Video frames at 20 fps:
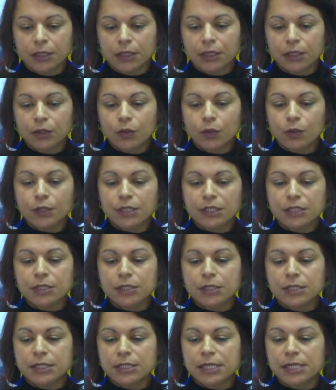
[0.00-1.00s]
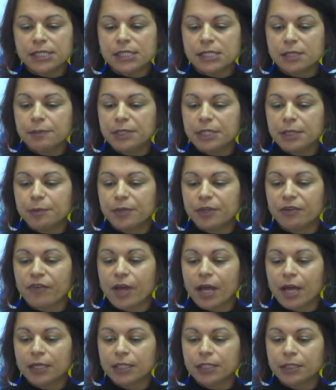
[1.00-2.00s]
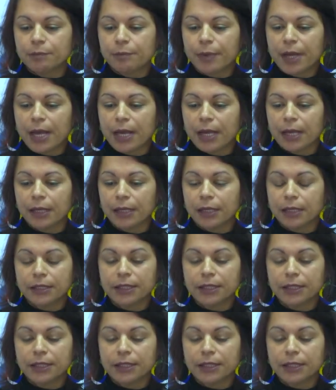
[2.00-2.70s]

According to the testimony provided by